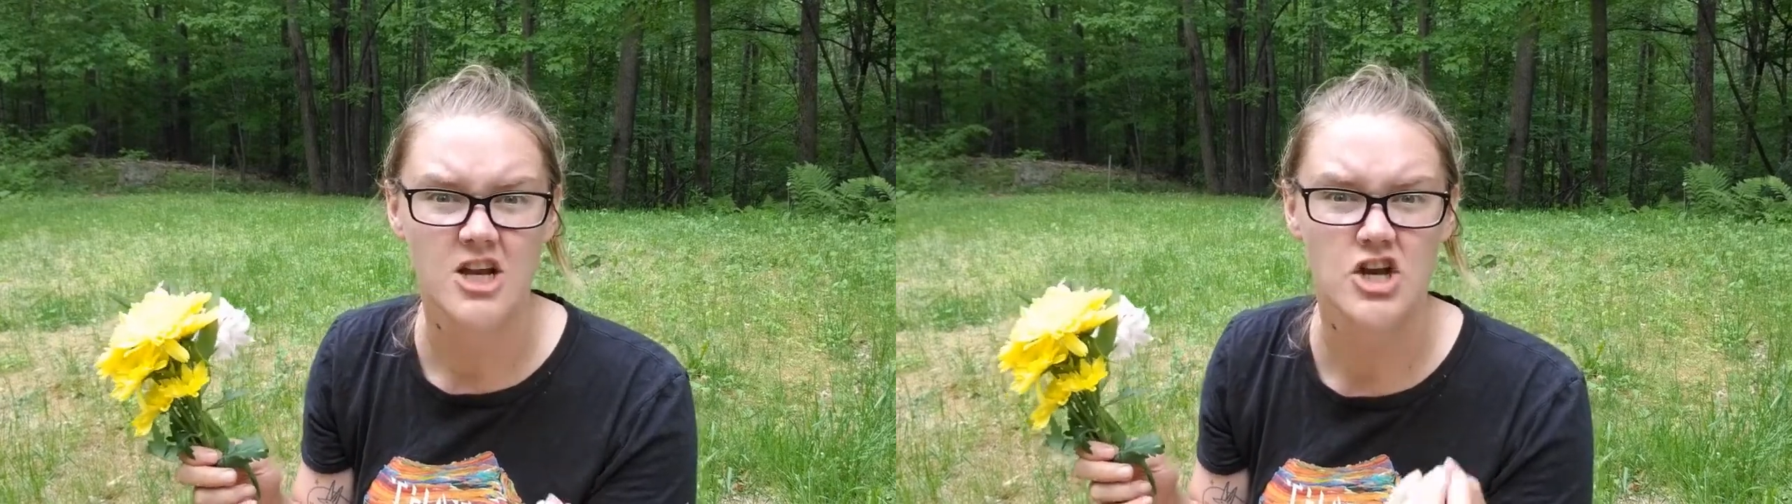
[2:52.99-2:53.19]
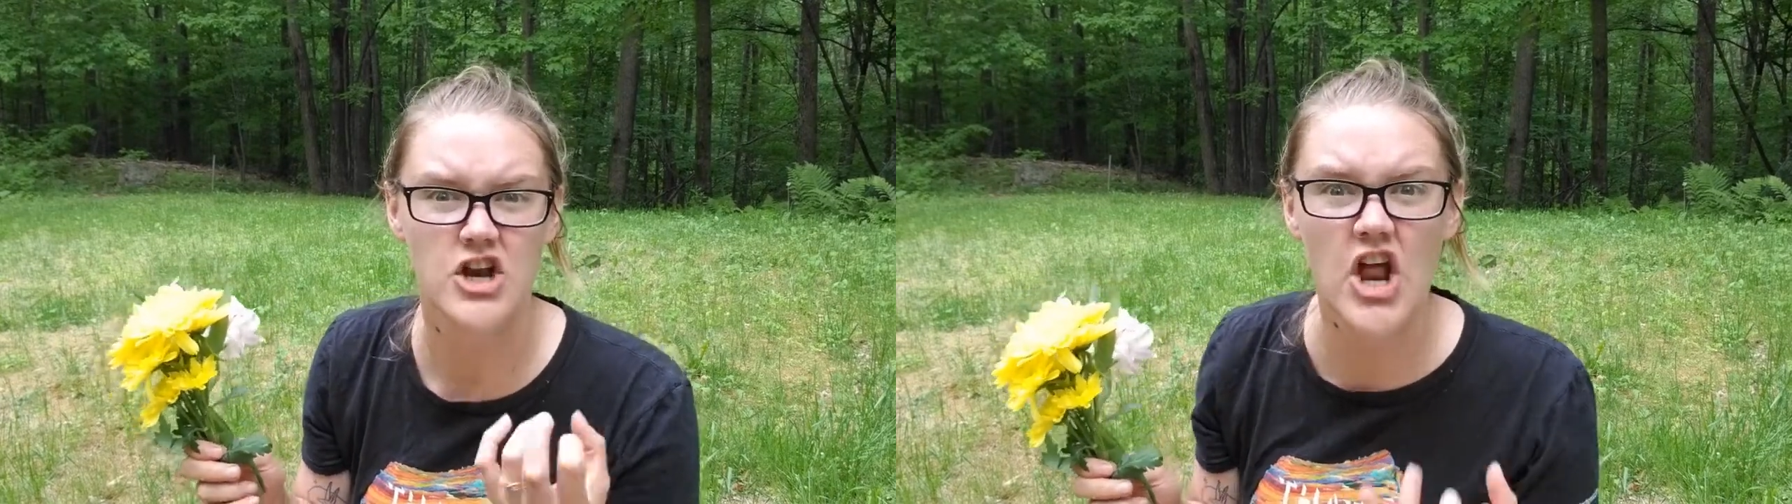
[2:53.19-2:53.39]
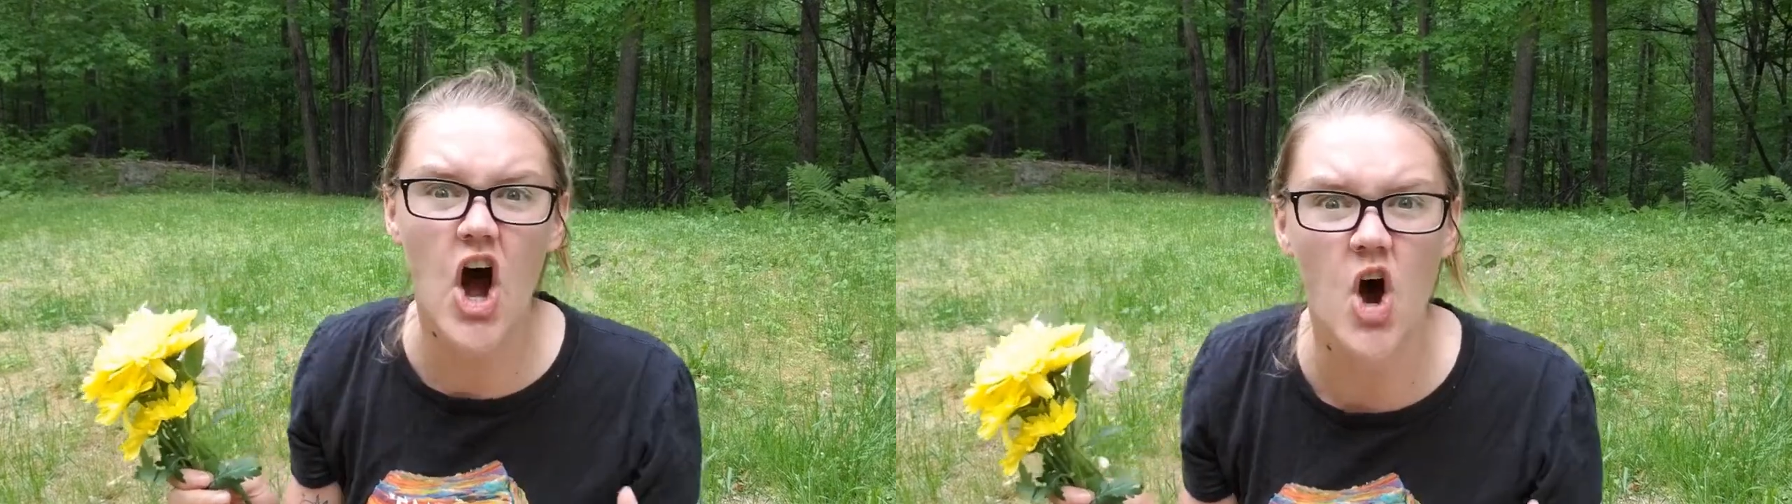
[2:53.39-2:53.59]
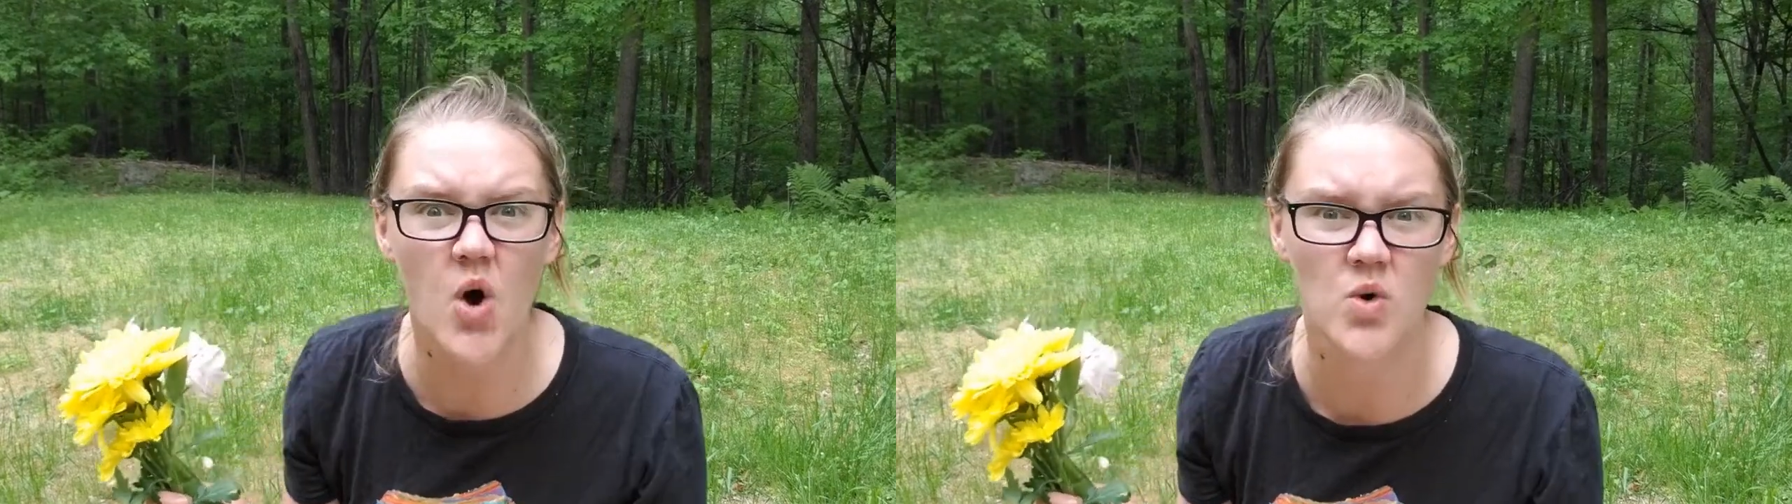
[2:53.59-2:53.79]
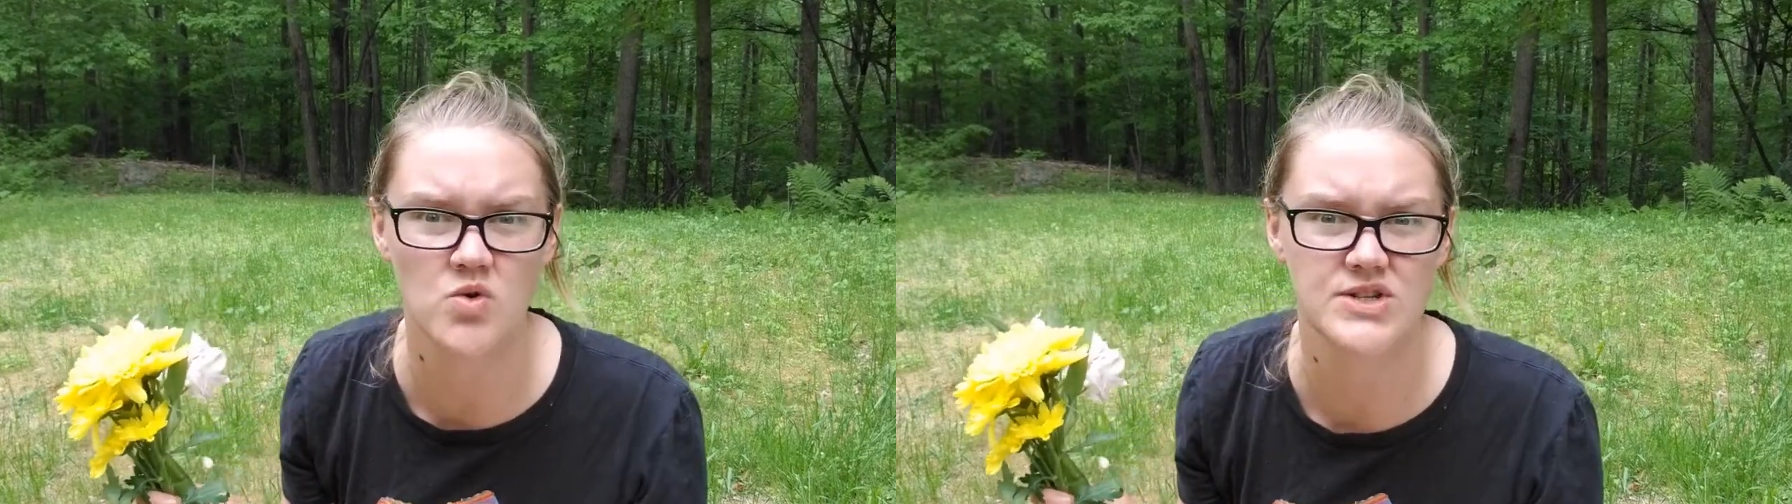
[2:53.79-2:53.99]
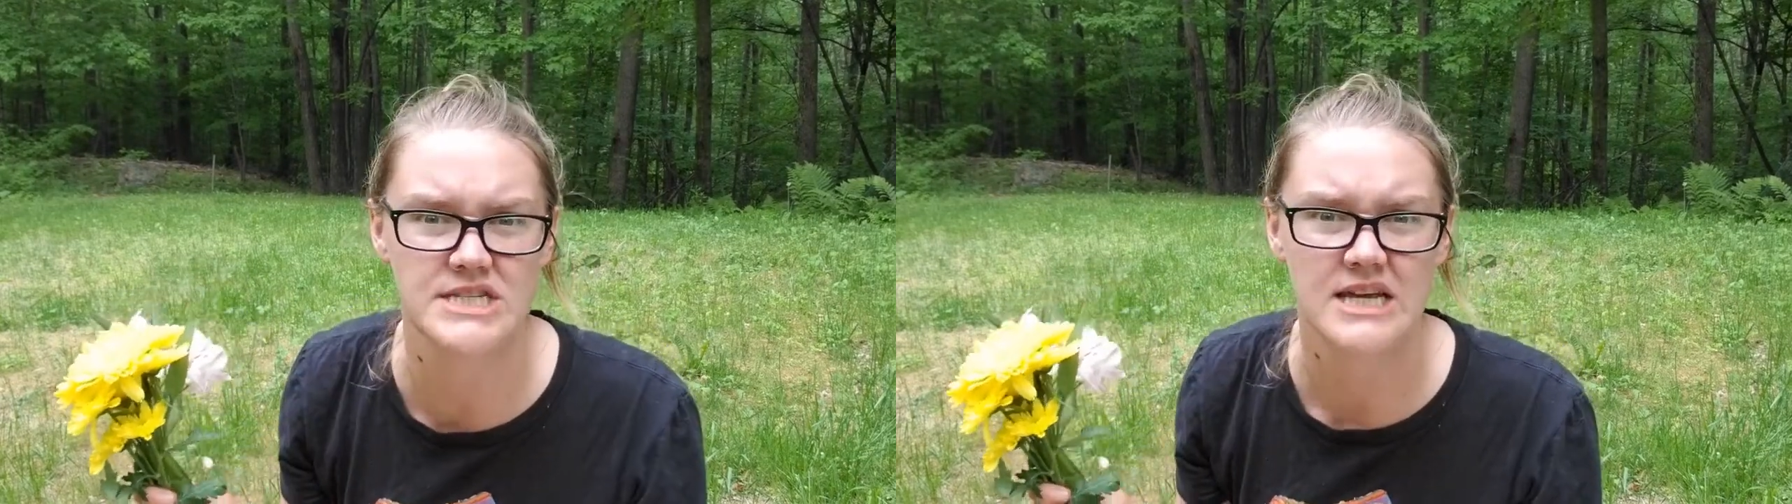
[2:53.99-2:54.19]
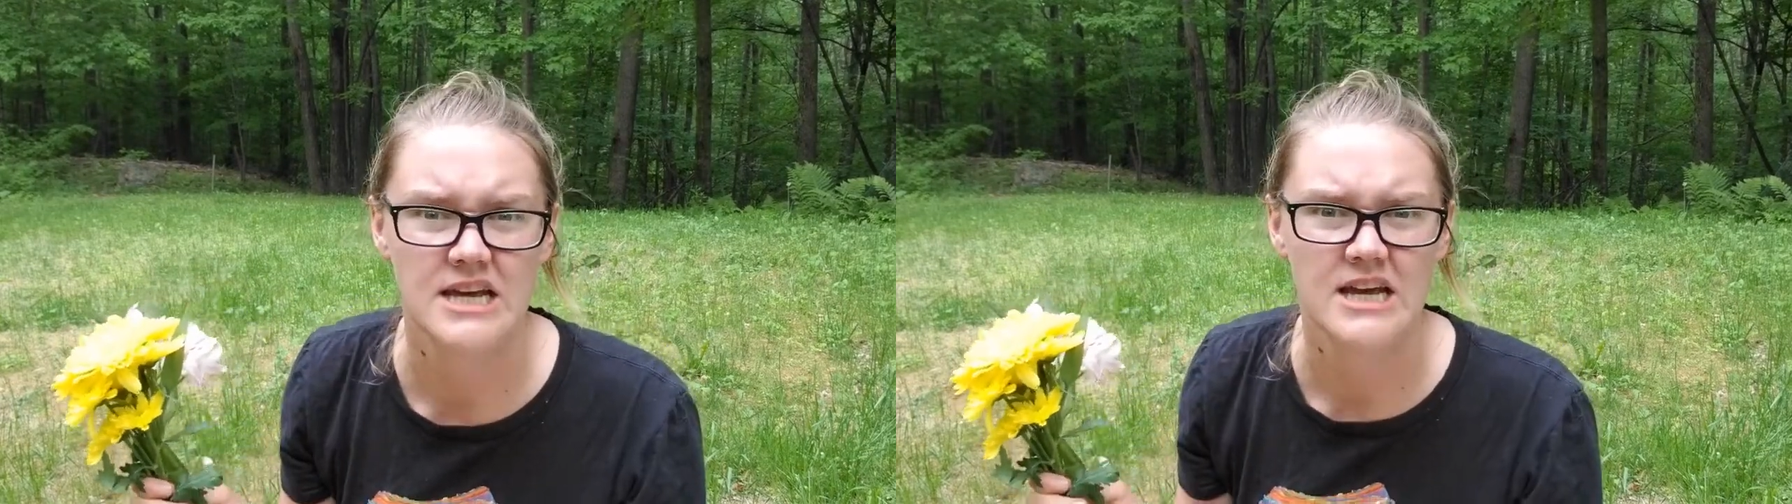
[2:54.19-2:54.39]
nose.